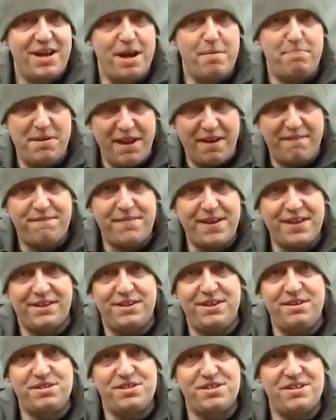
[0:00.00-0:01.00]
a big
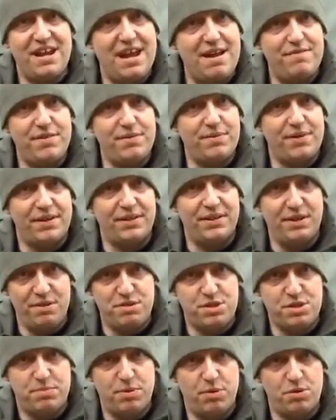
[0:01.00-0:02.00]
thank you to everyone
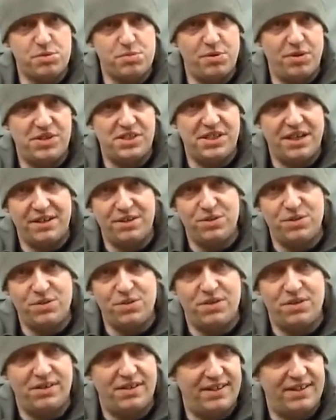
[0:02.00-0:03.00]
who supports my
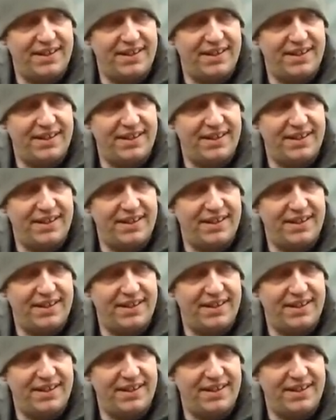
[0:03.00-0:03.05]
channel,